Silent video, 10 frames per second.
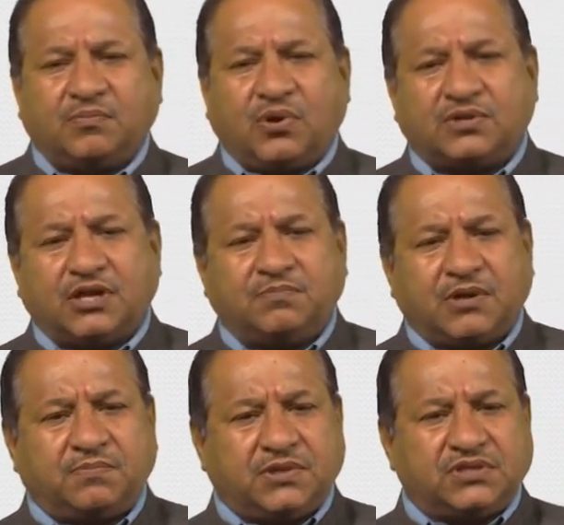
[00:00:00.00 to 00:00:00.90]
For that
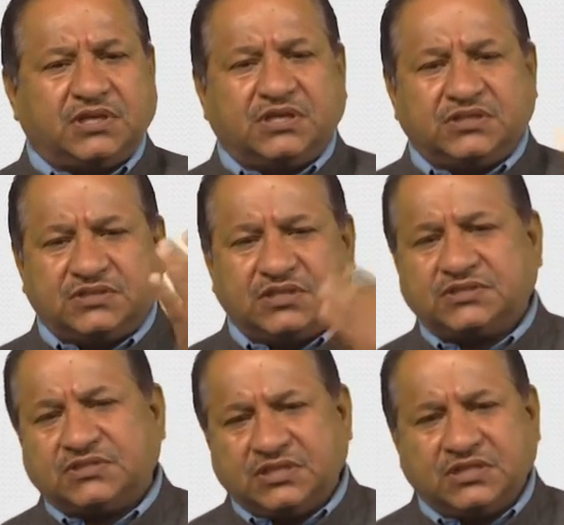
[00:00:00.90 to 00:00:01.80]
purpose, it is
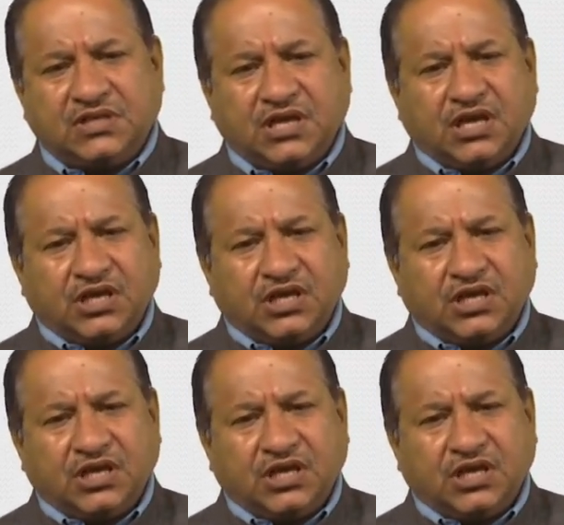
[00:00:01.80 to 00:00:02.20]
this the